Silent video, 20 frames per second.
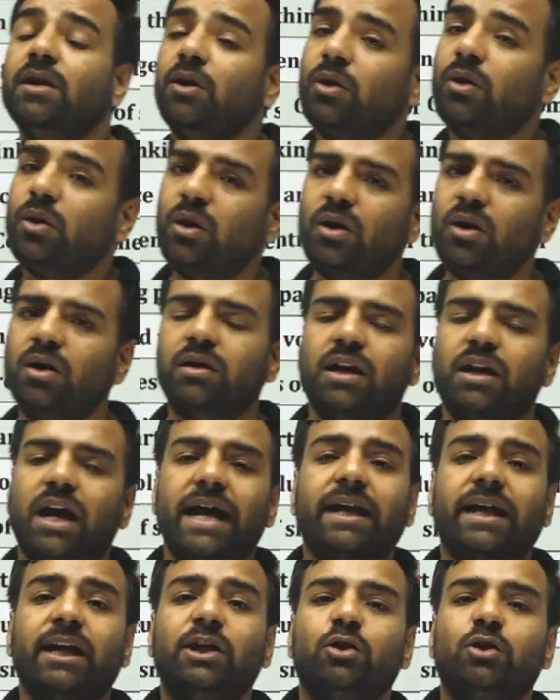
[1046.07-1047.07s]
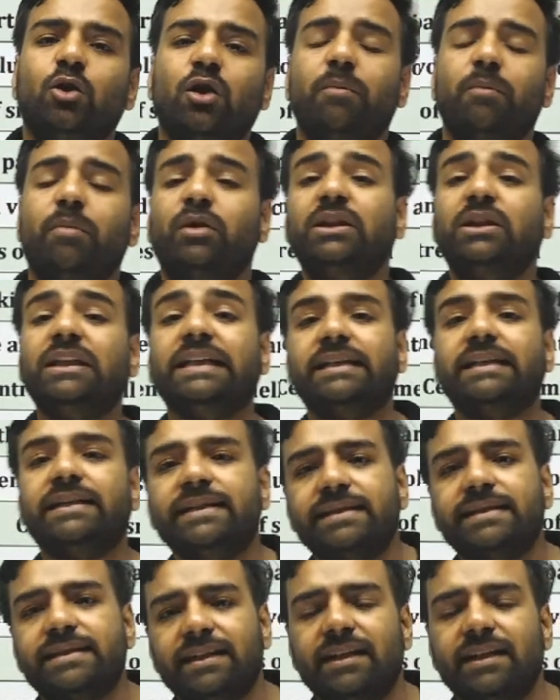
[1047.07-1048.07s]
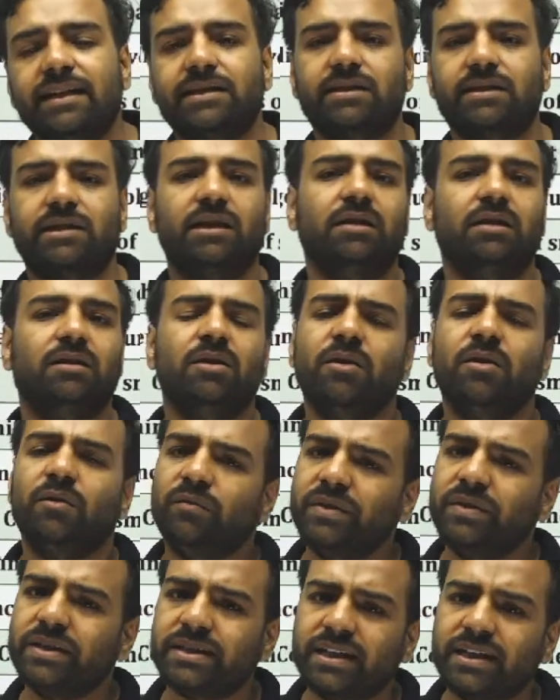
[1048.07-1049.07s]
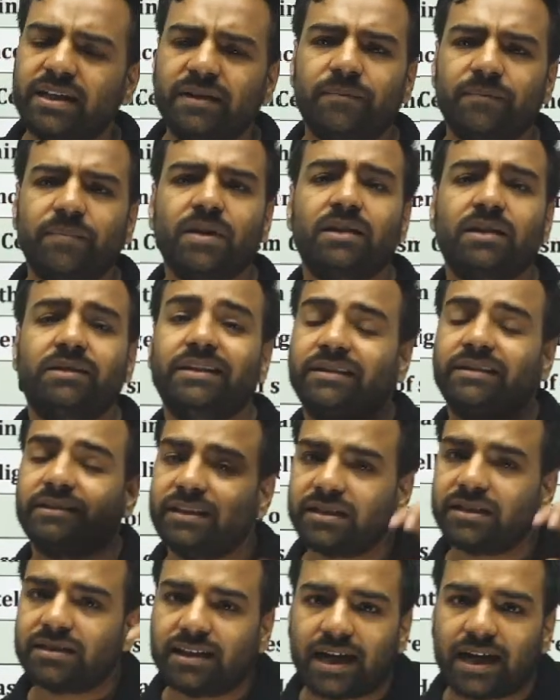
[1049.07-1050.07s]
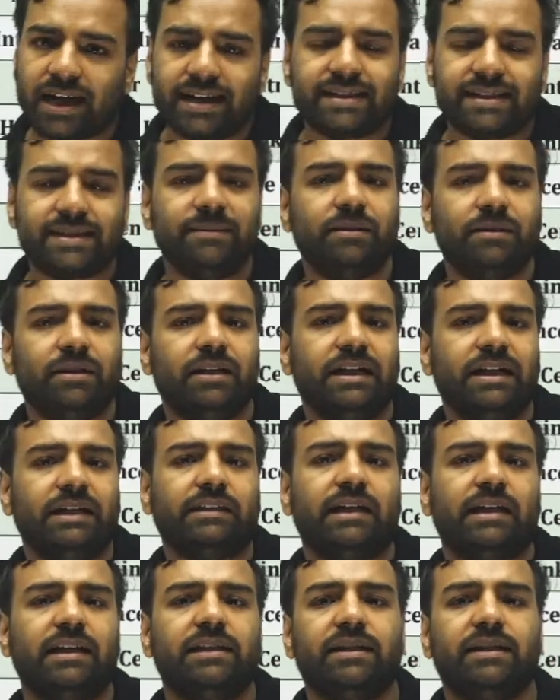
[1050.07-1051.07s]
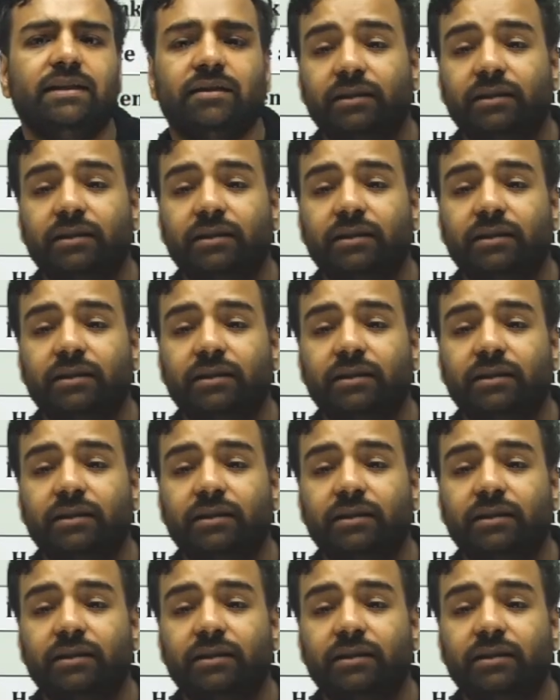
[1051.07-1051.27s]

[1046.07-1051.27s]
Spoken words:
or I can talk about the reasoning skill. We say that this guy is intelligent,